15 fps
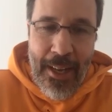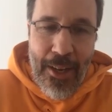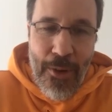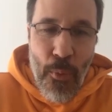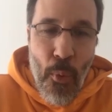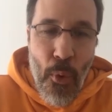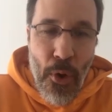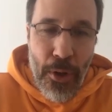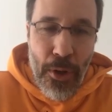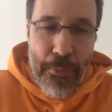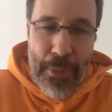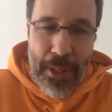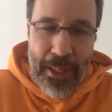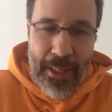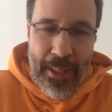world
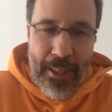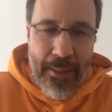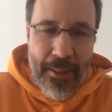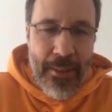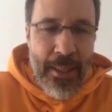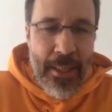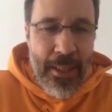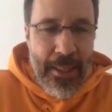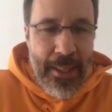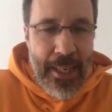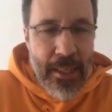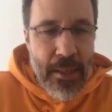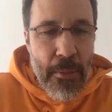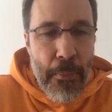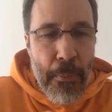building,
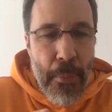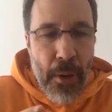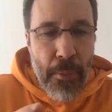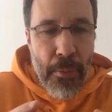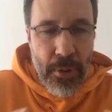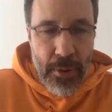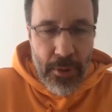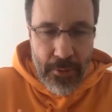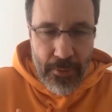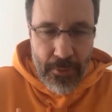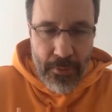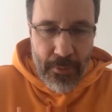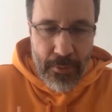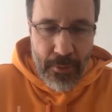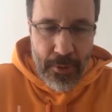there's a bubble
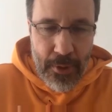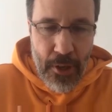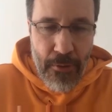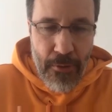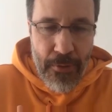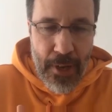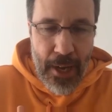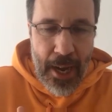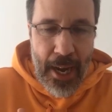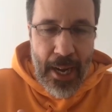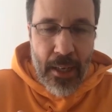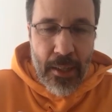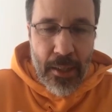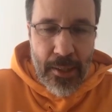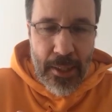of eye
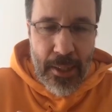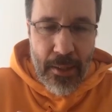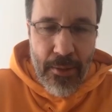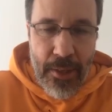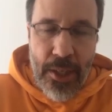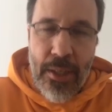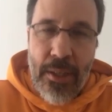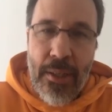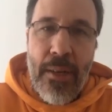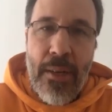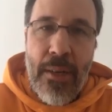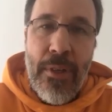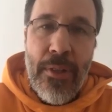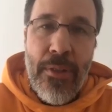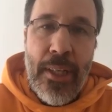concentration
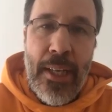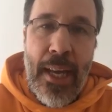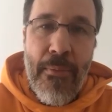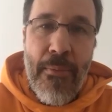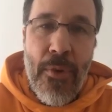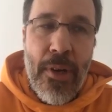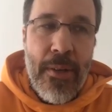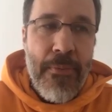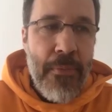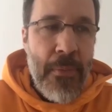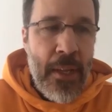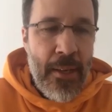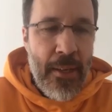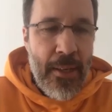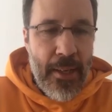around the camera,
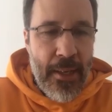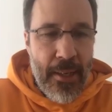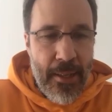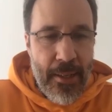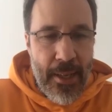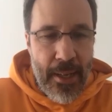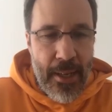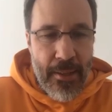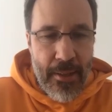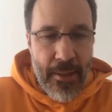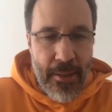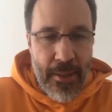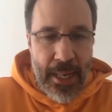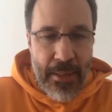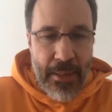and
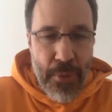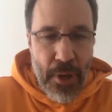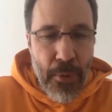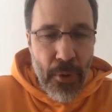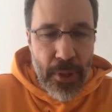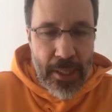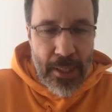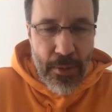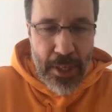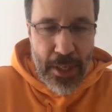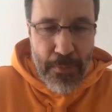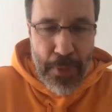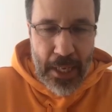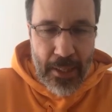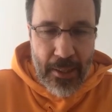that bubble is
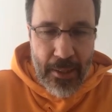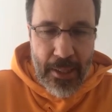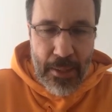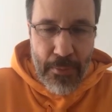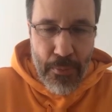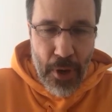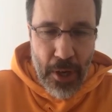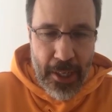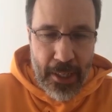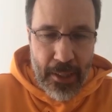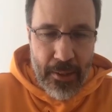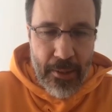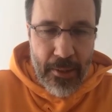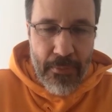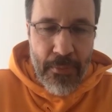respected and
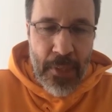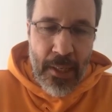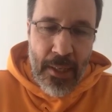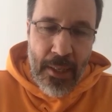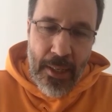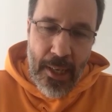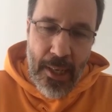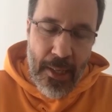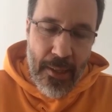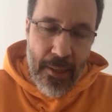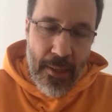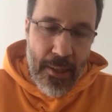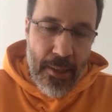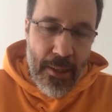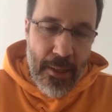protected. And